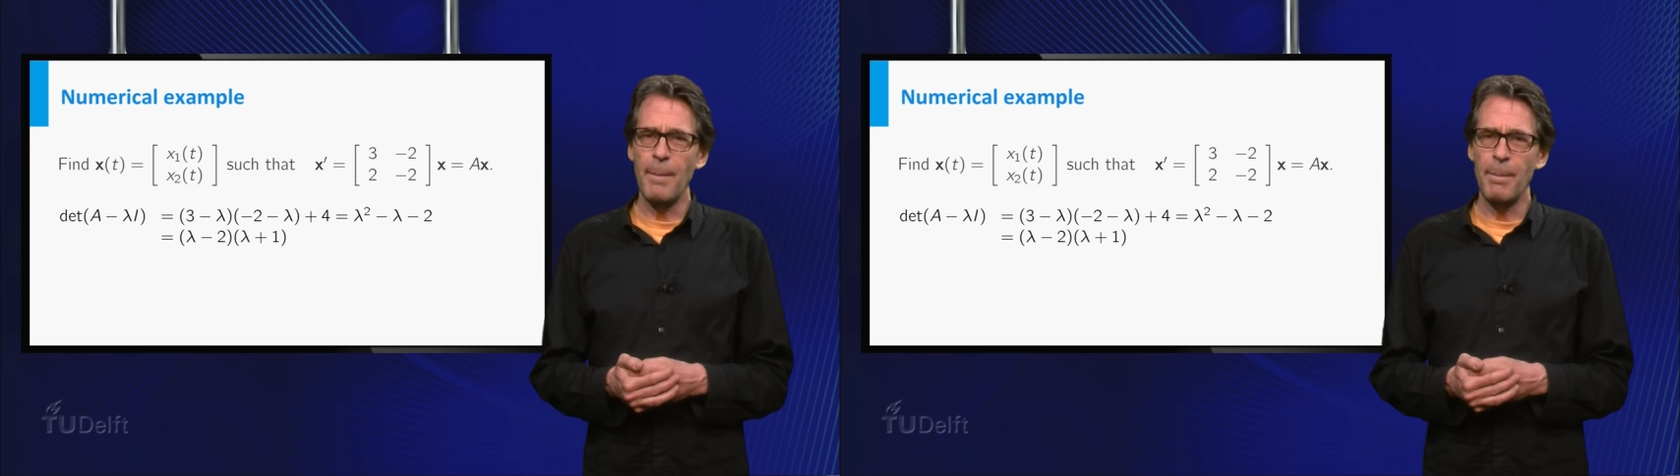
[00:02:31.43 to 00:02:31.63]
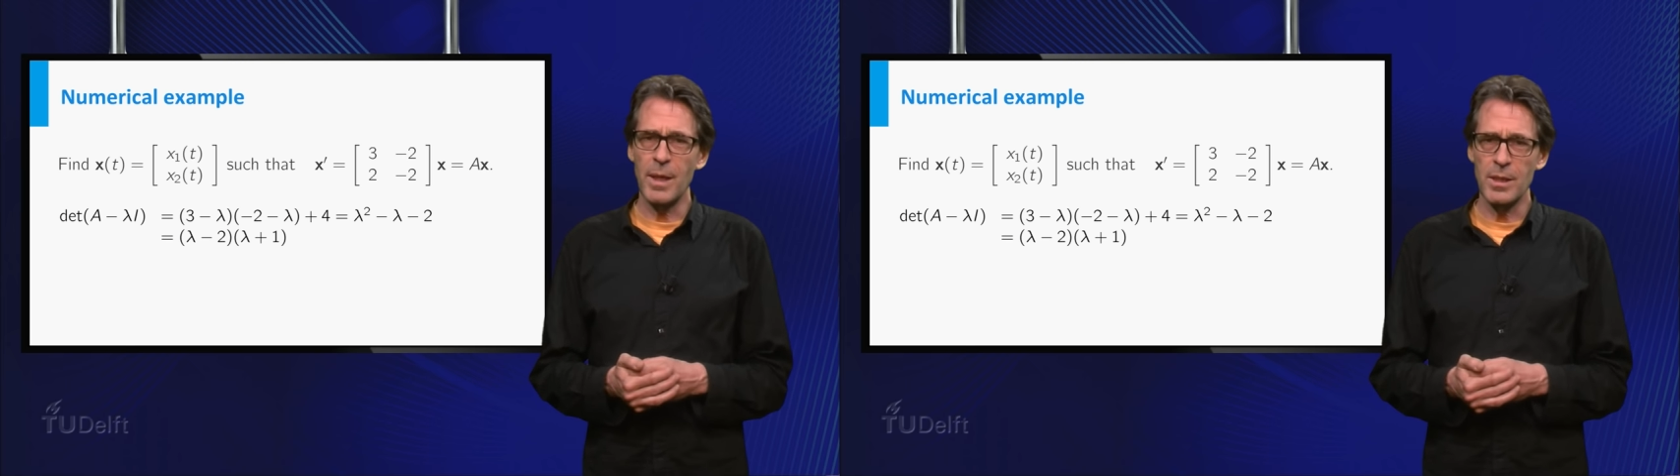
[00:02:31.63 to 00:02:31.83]

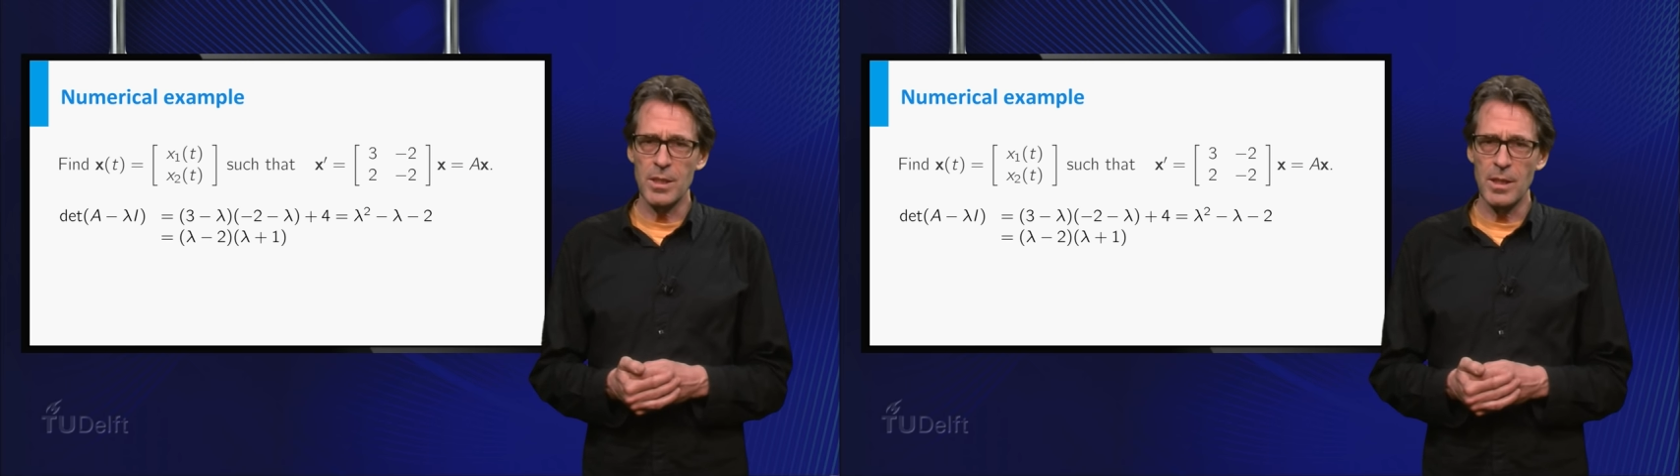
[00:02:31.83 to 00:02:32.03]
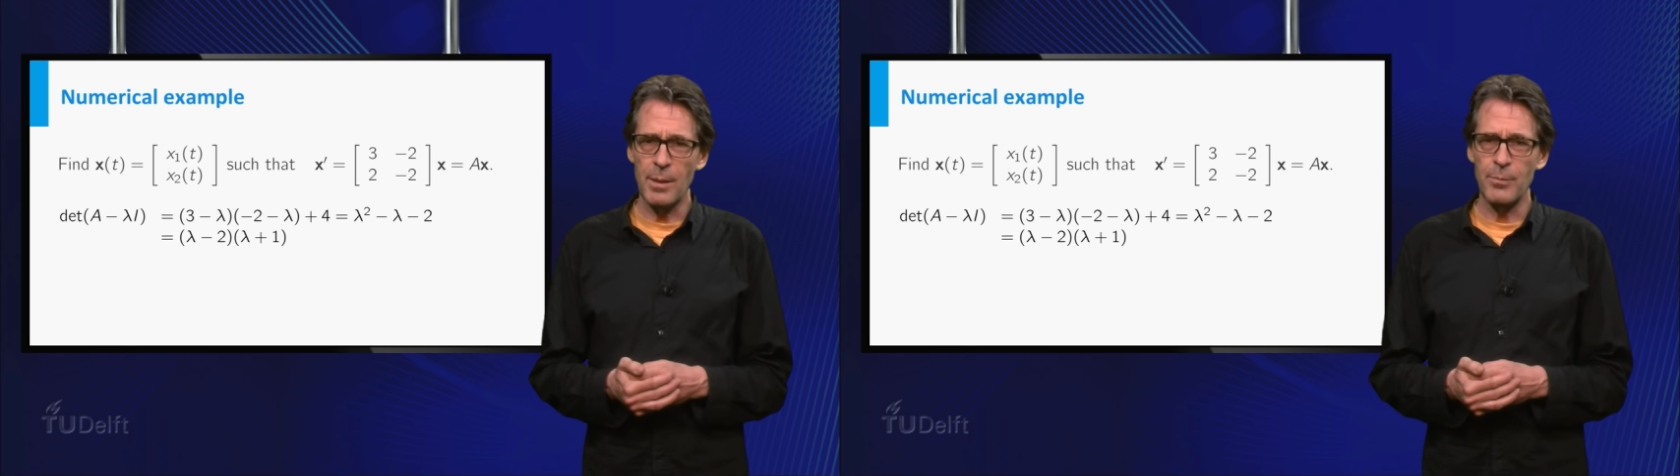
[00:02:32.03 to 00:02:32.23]

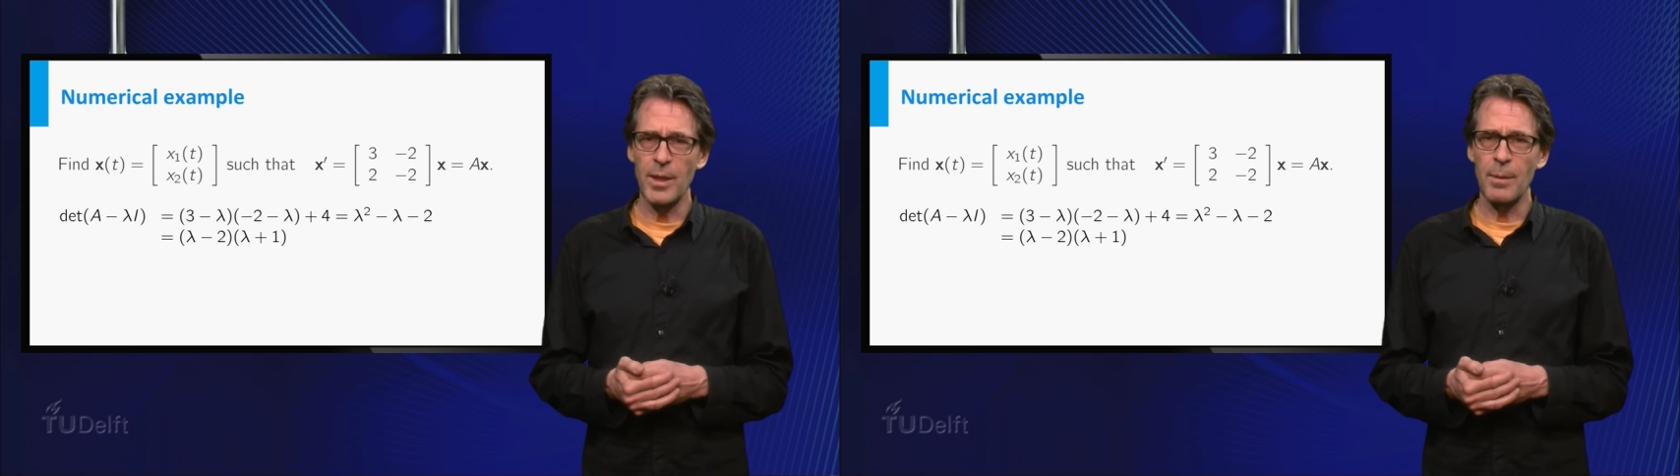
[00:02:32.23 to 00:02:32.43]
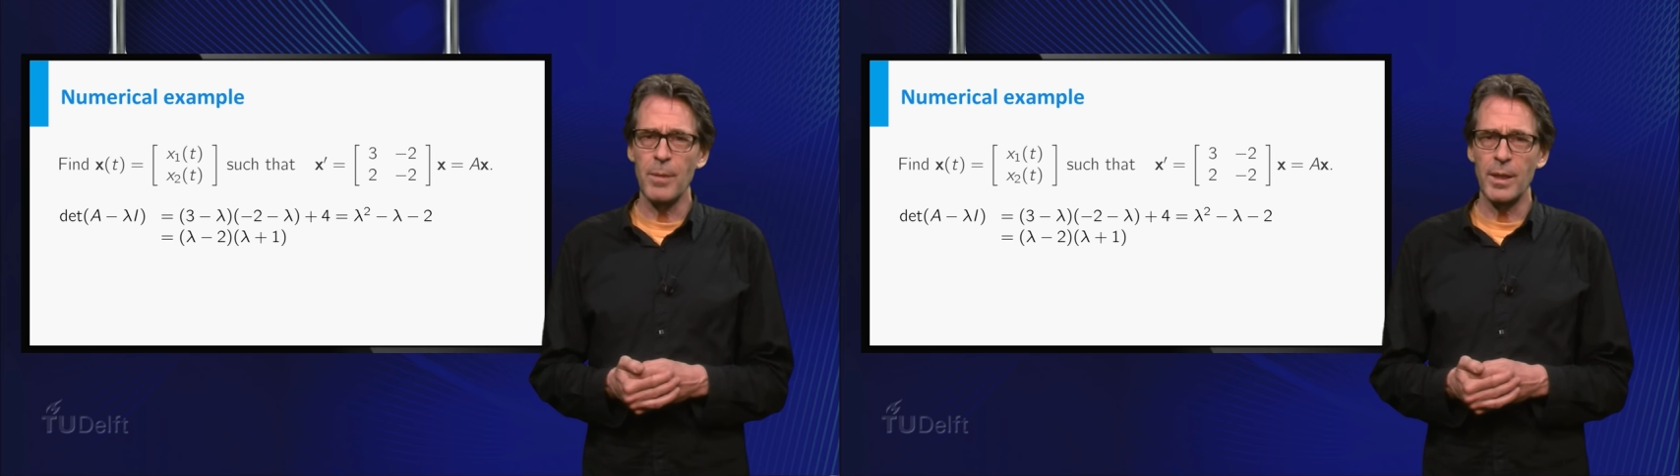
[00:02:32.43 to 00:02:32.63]
minus
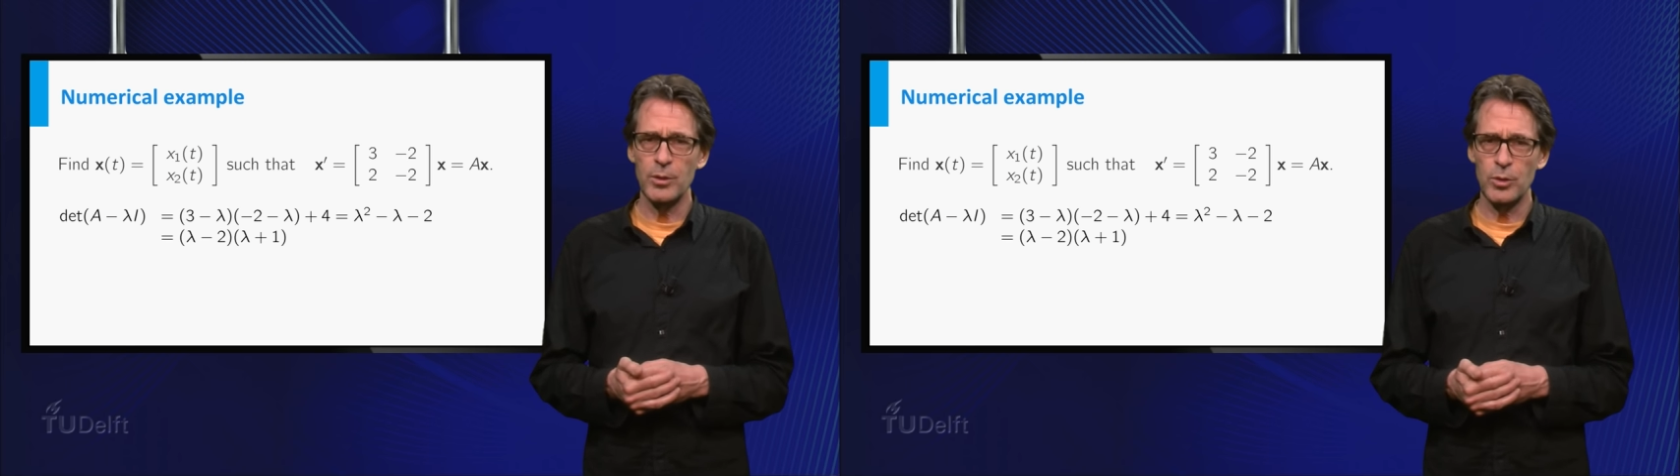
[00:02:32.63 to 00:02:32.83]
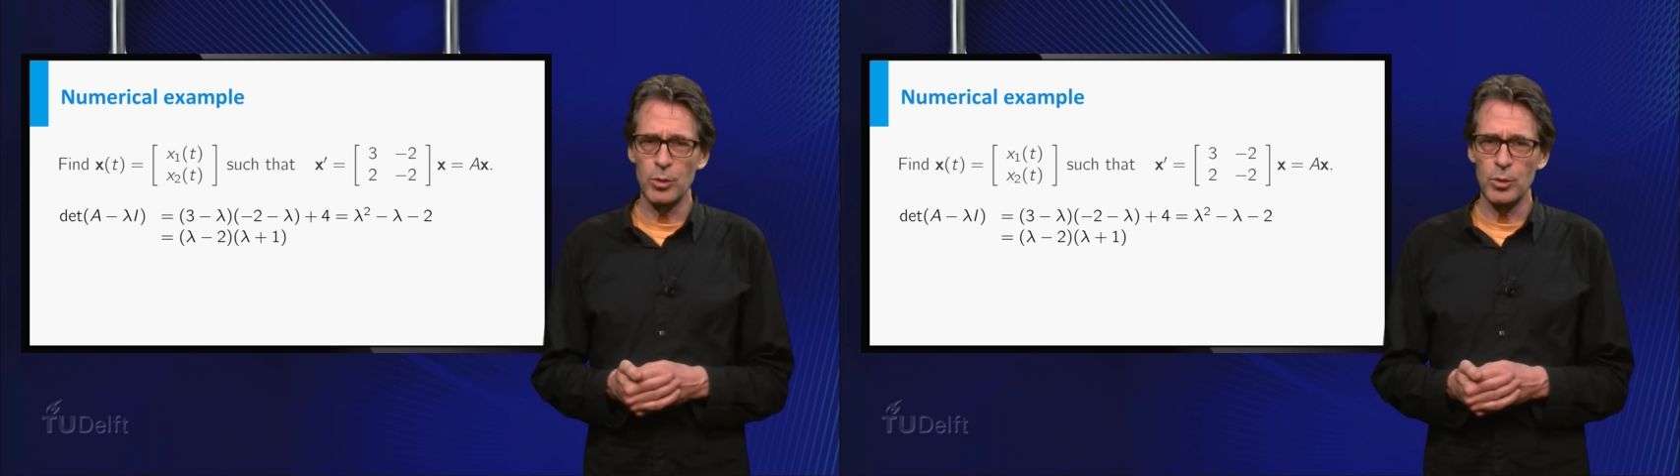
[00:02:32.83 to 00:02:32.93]
lambda minus